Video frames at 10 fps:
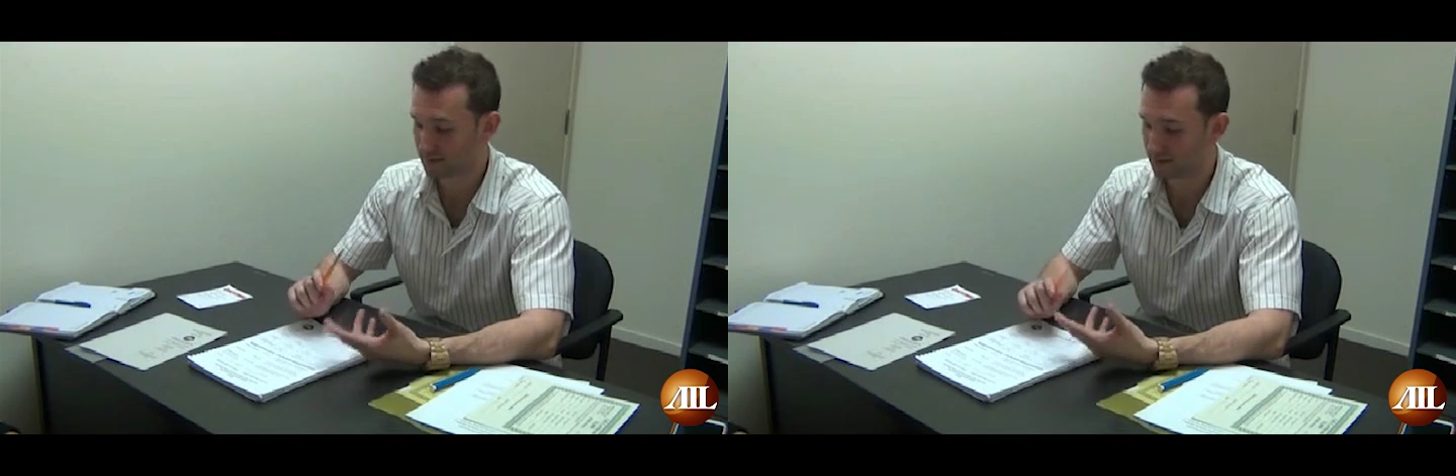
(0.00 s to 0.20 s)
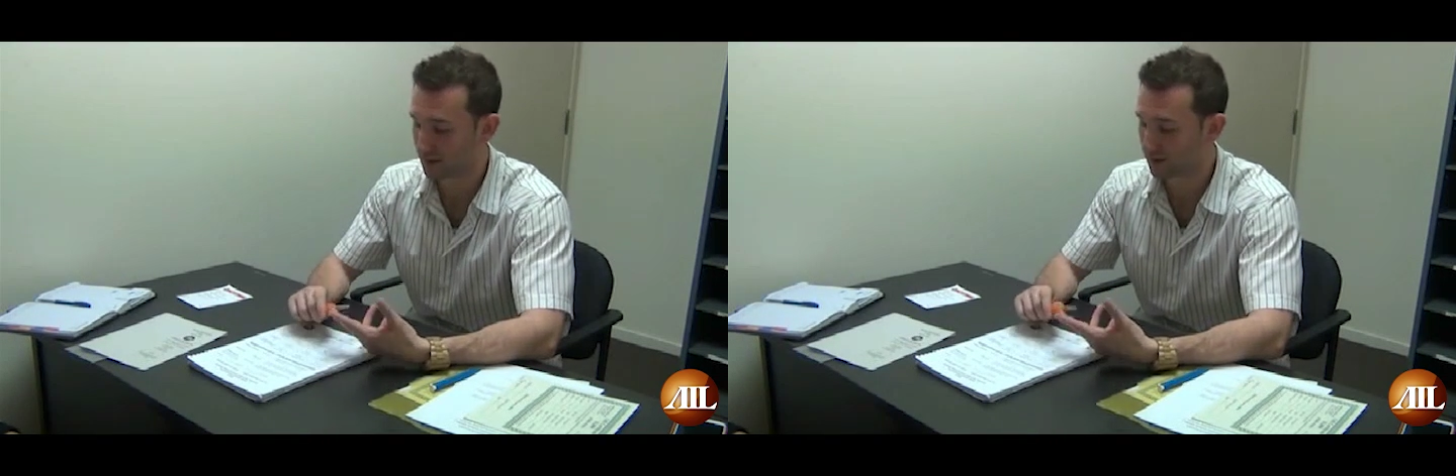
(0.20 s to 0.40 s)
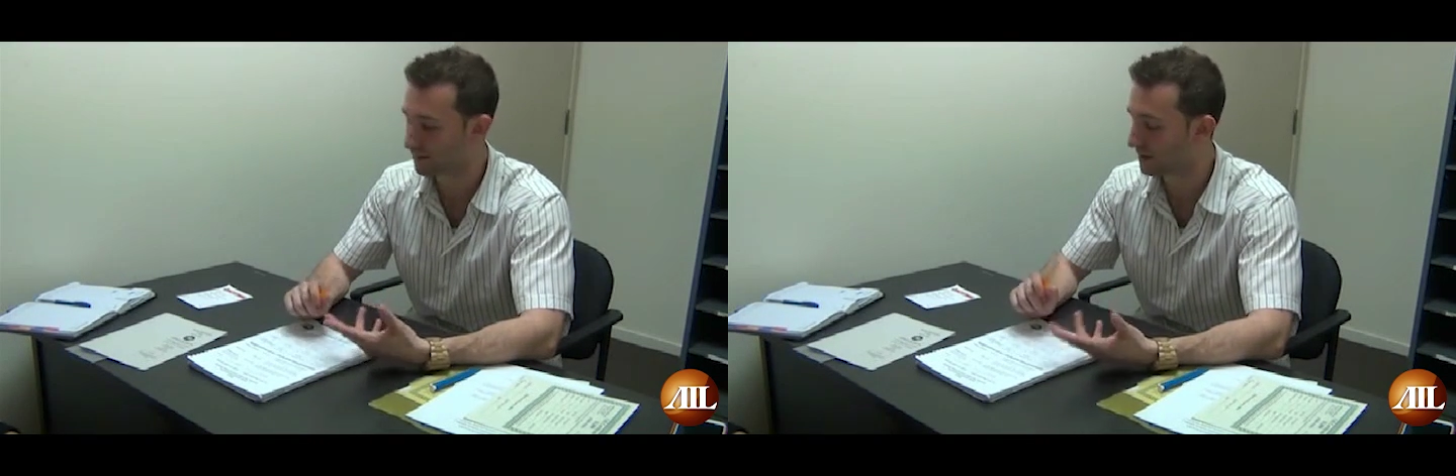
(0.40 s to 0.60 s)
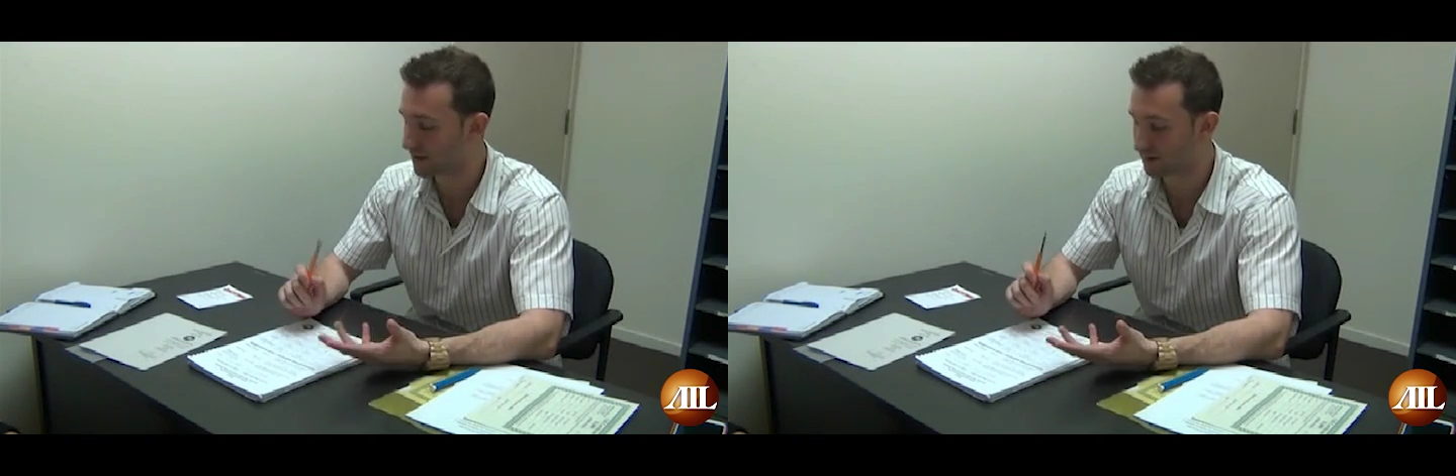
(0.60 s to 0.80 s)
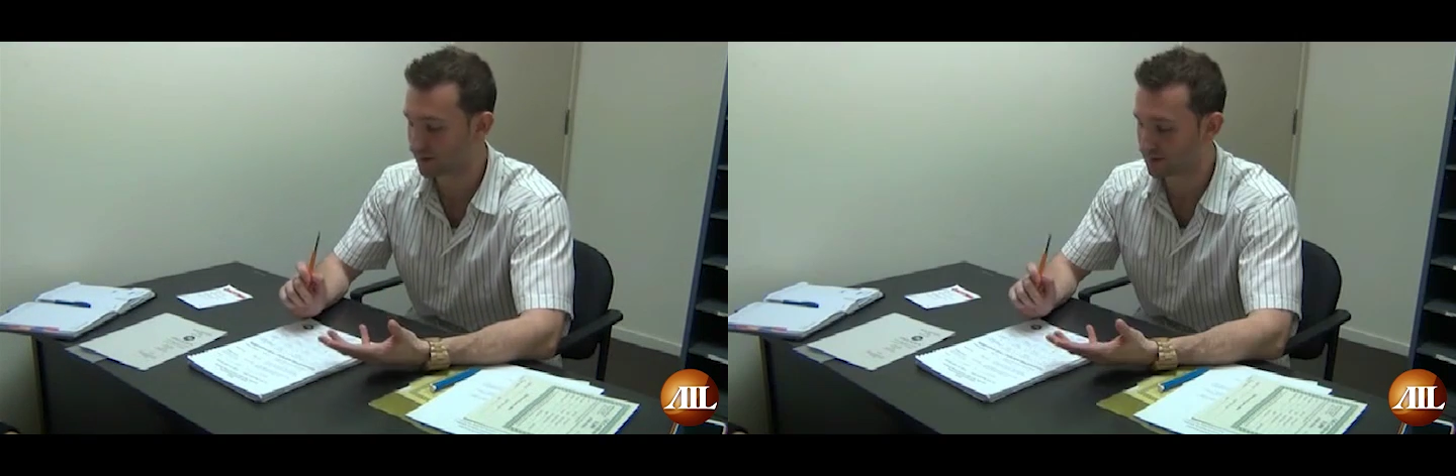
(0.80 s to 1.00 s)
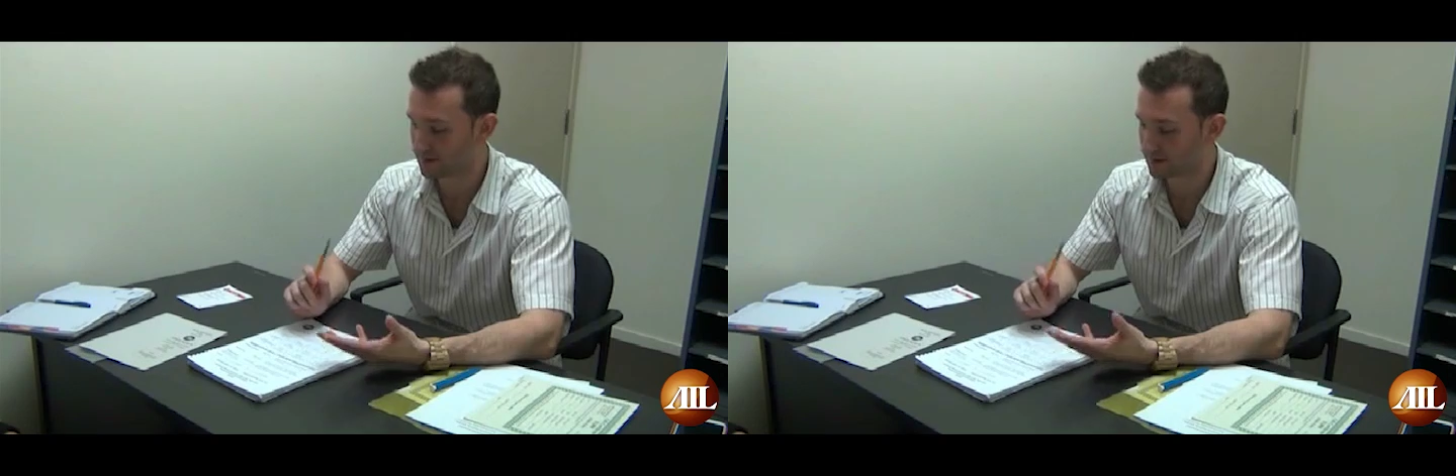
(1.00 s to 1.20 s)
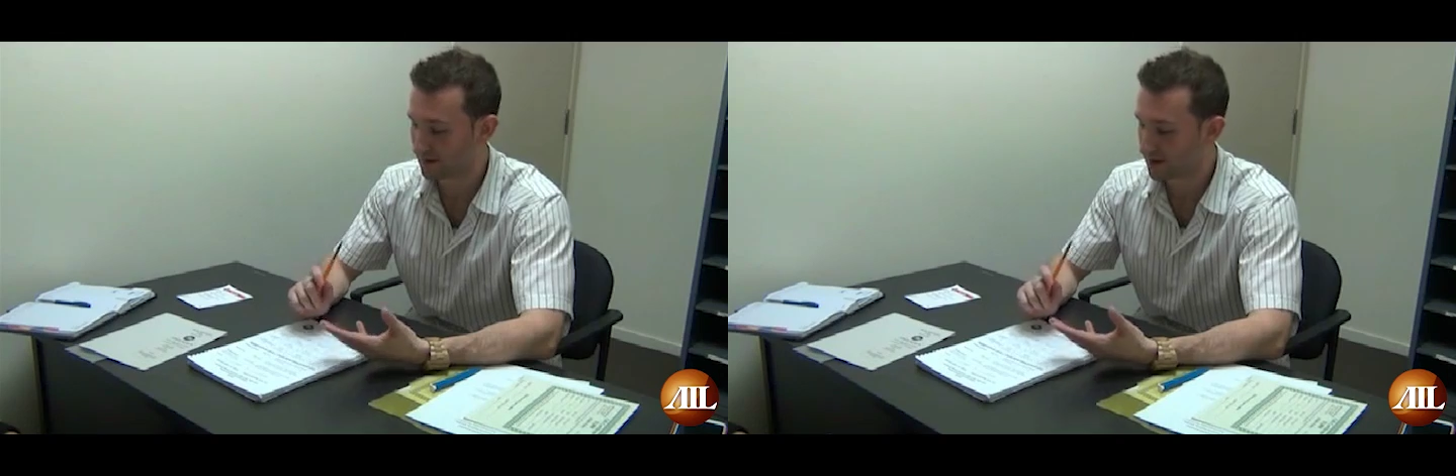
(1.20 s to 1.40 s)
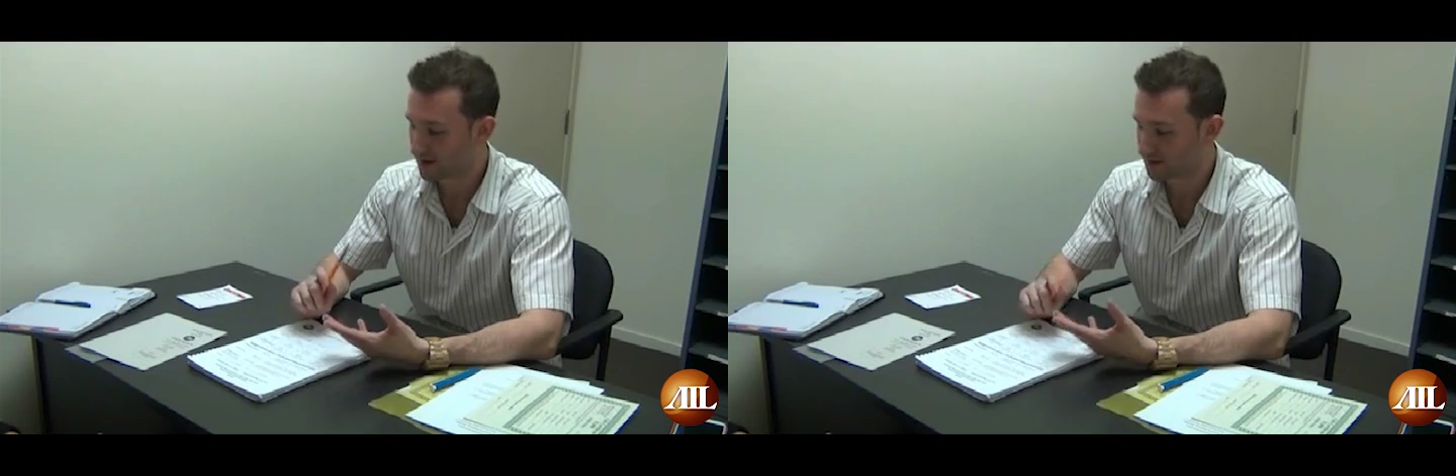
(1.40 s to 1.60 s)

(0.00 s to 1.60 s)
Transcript: broken bones,